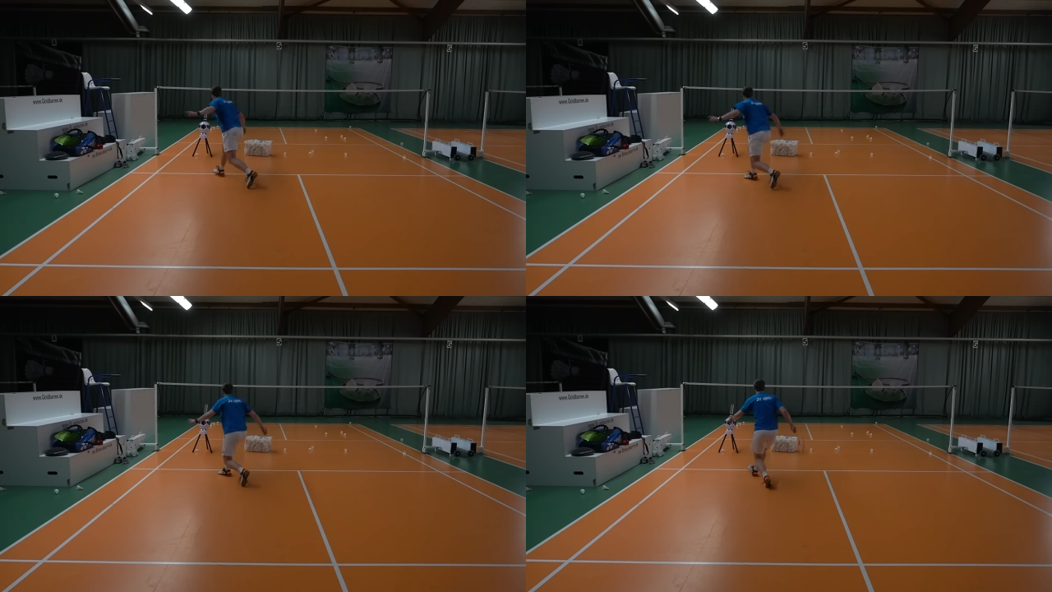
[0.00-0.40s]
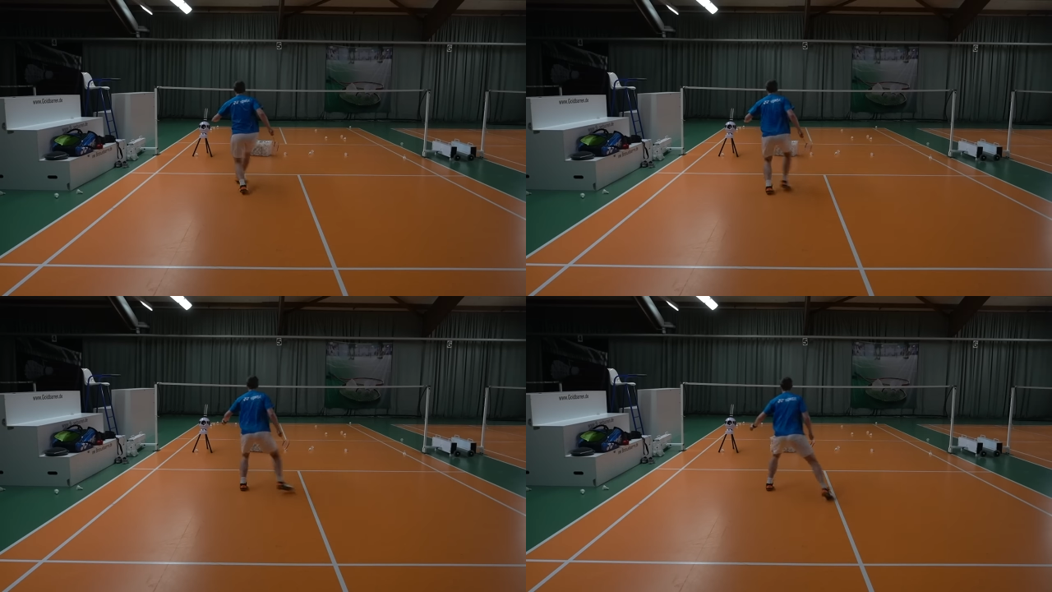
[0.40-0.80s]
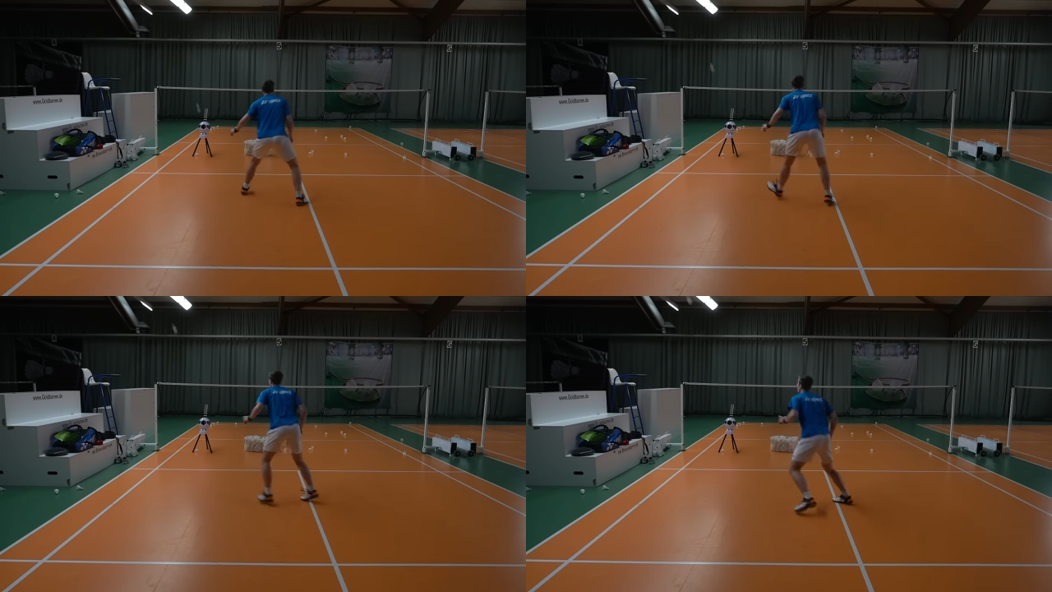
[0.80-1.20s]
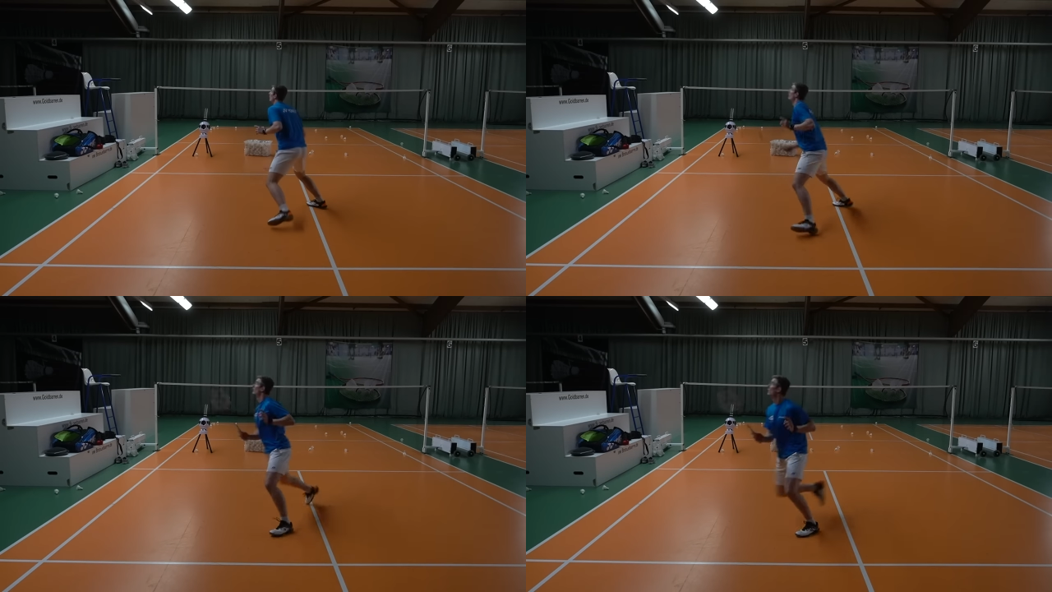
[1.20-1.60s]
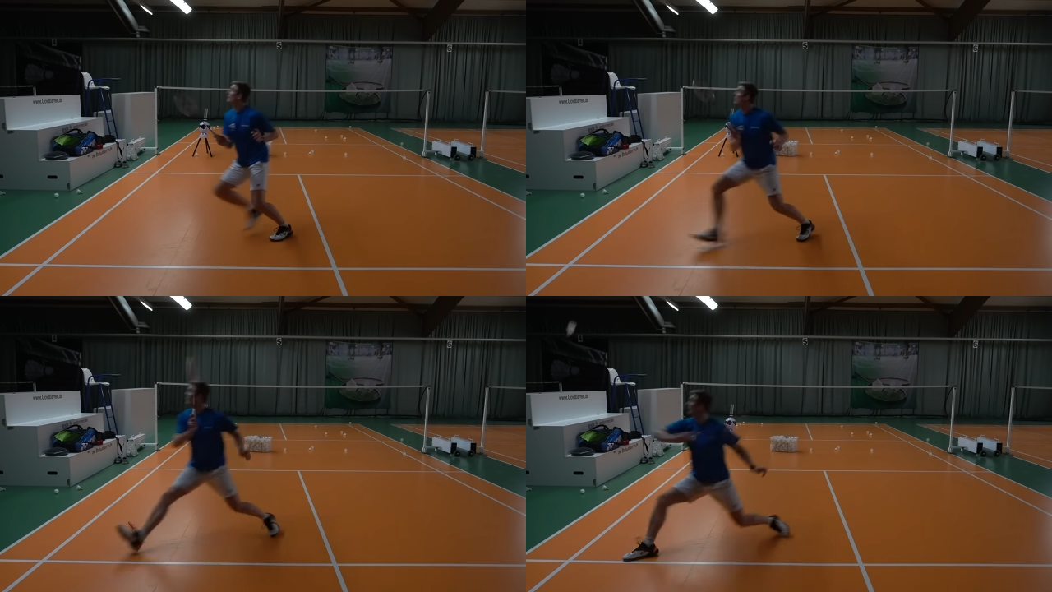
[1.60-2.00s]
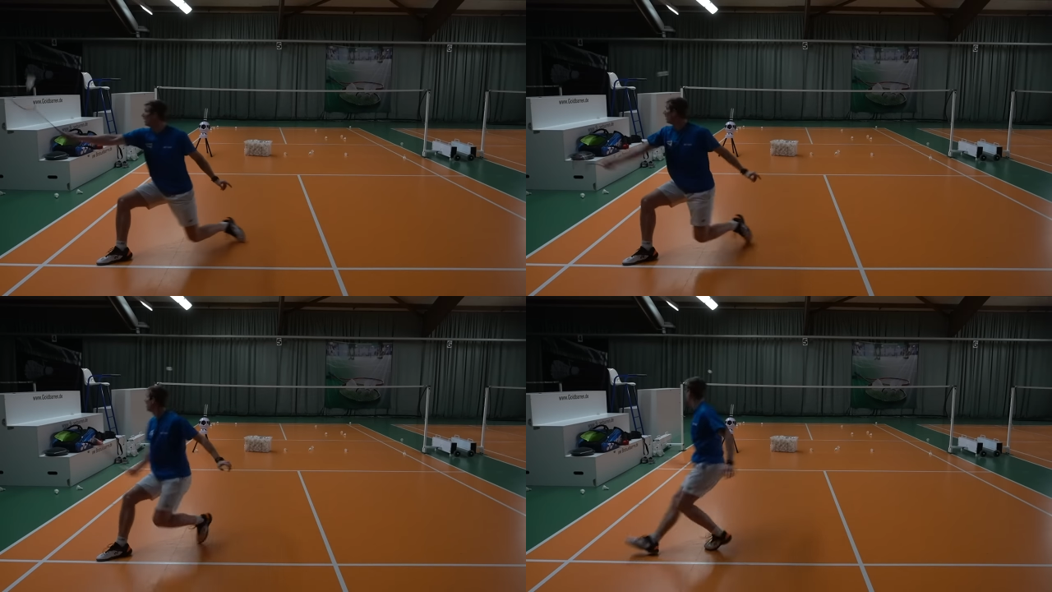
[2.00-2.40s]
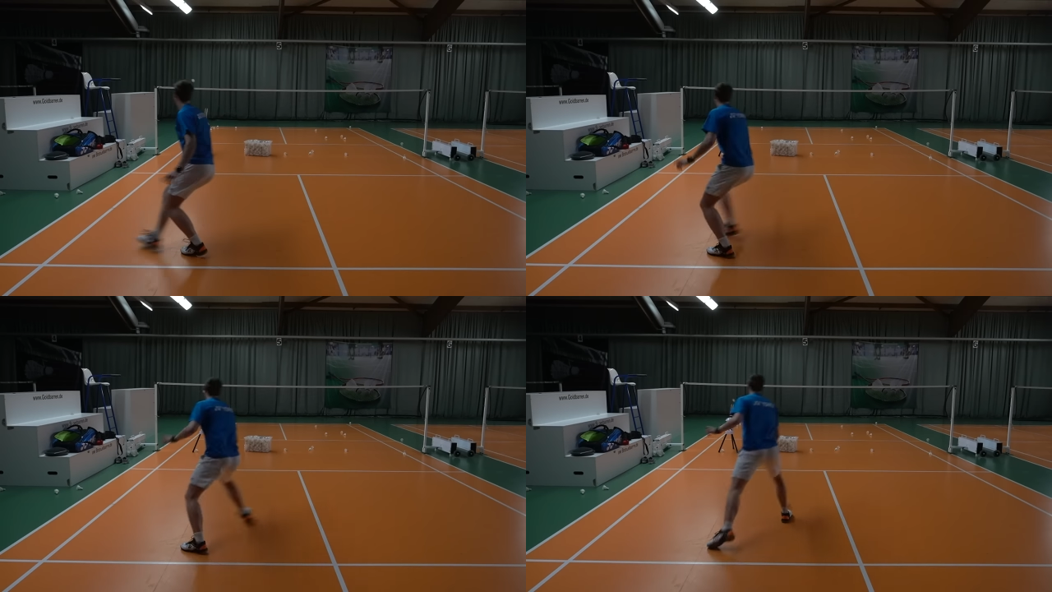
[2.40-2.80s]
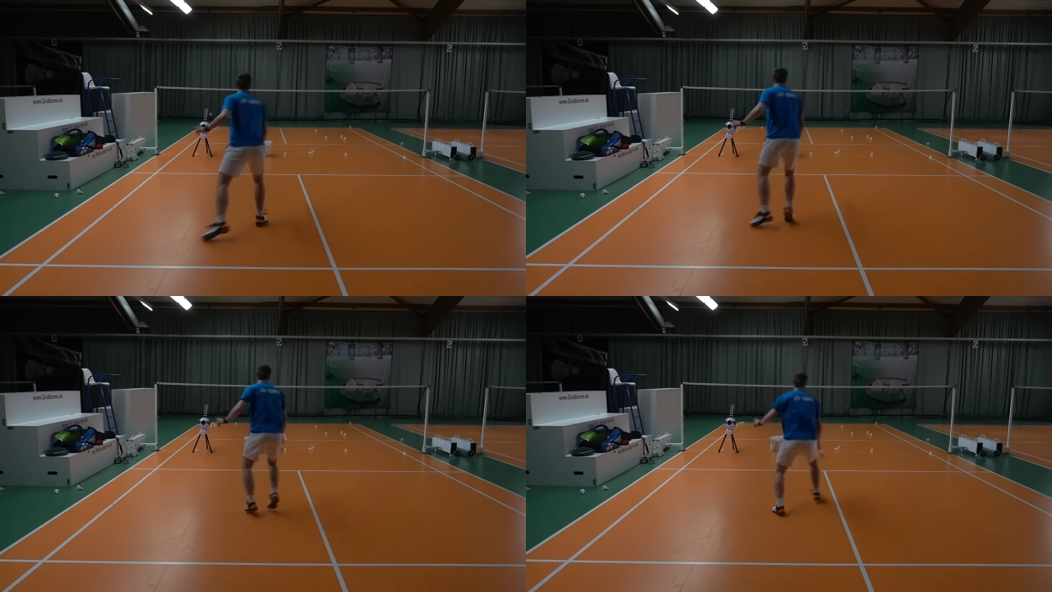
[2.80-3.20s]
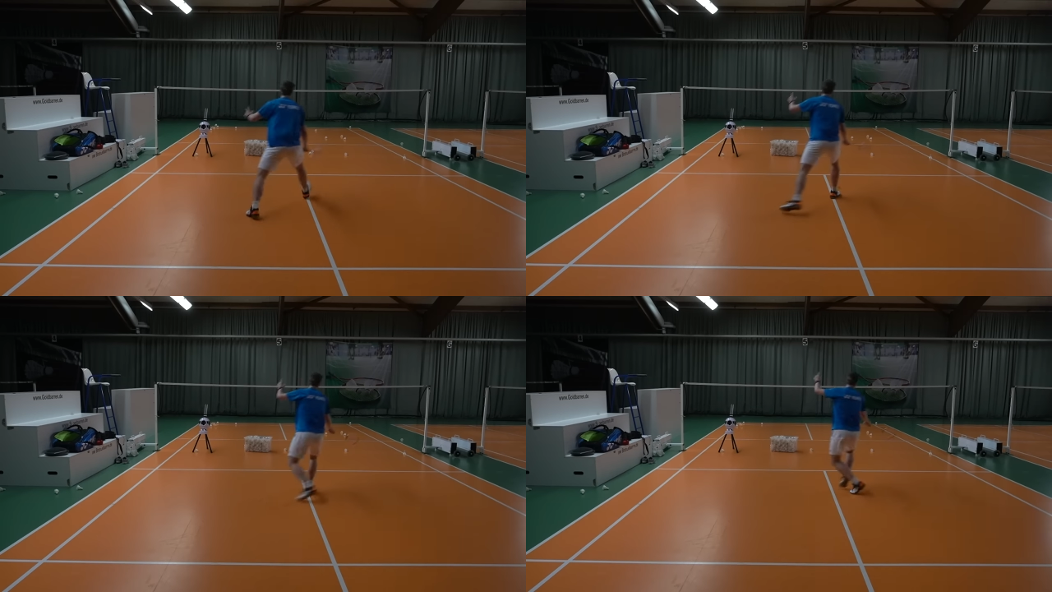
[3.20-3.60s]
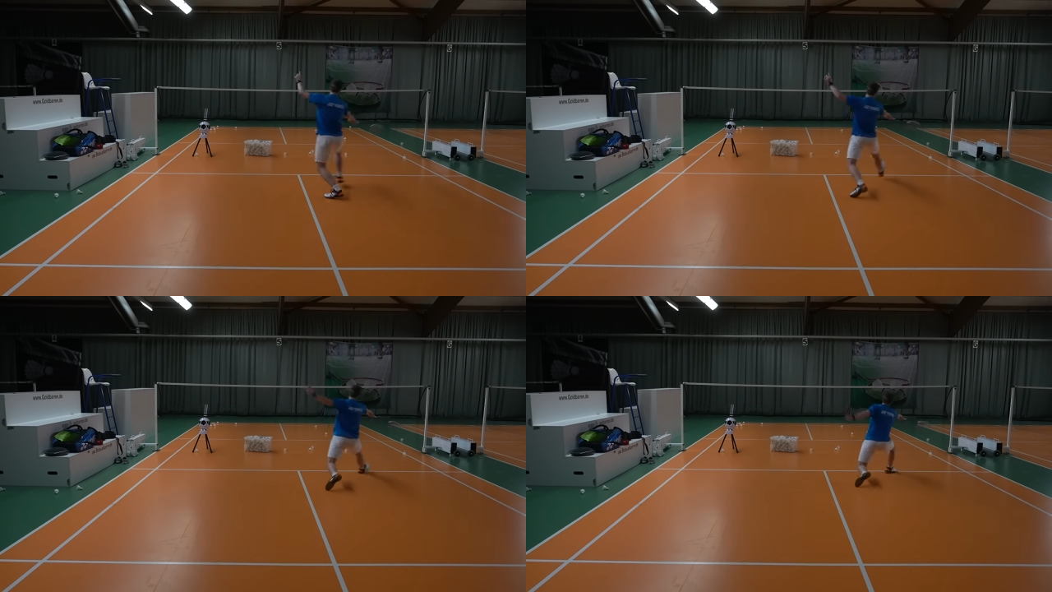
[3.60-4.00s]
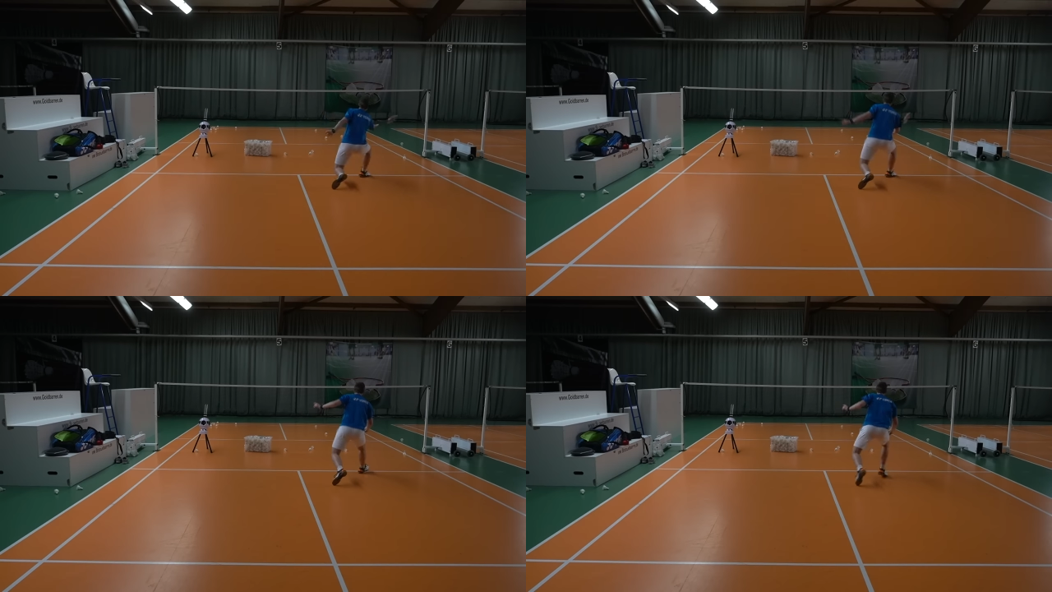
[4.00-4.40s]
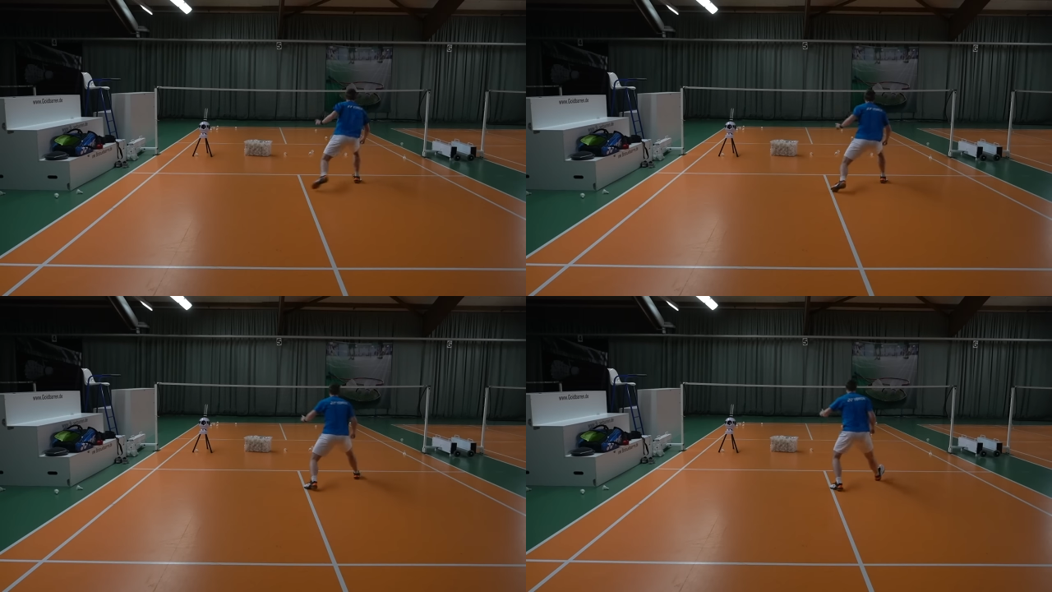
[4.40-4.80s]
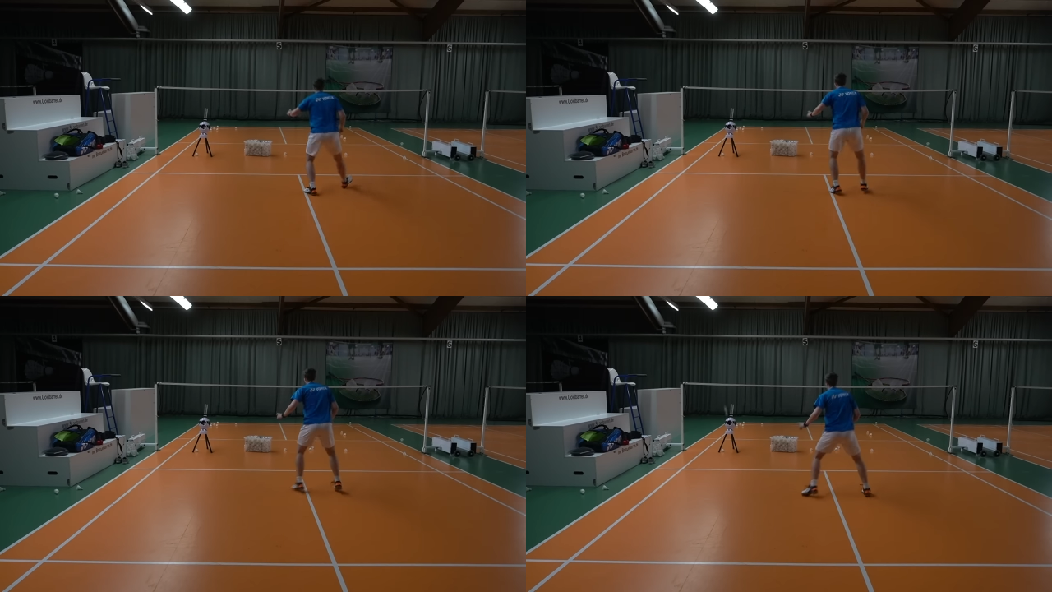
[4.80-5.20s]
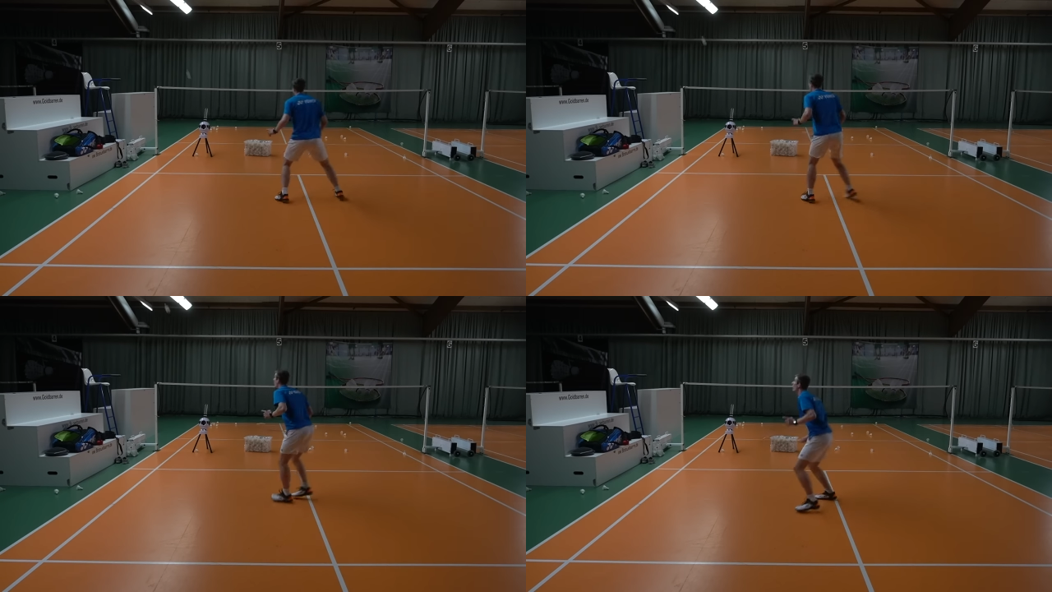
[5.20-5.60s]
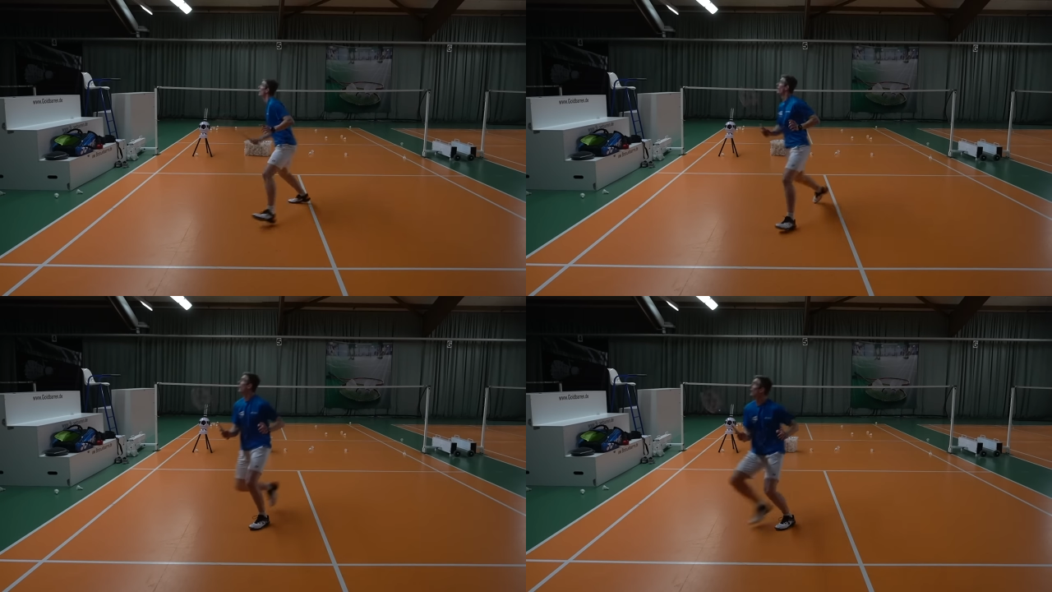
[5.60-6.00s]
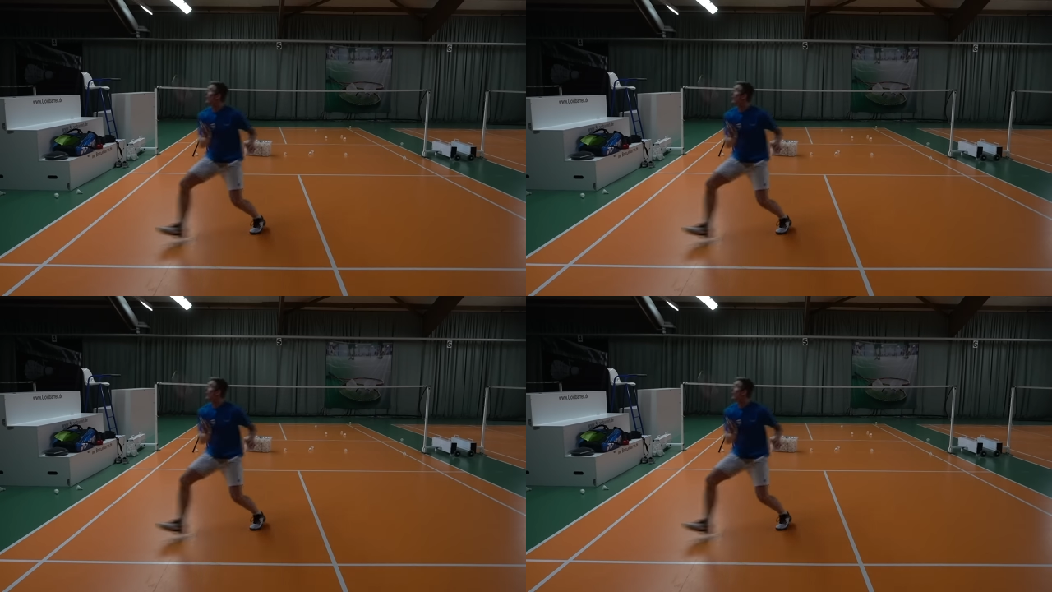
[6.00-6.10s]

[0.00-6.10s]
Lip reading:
Nobody's mouth can be seen.